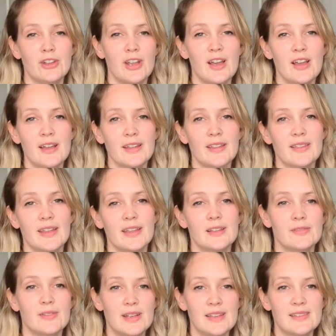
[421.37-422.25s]
luck,
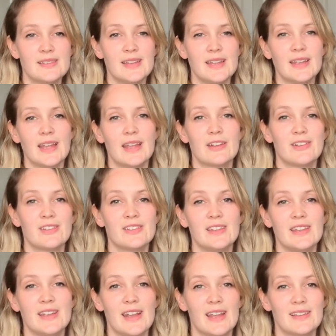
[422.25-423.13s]
thanks for listening, and I'll see
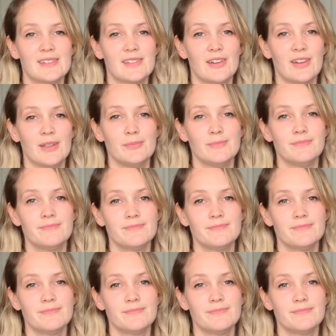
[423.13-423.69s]
you next time.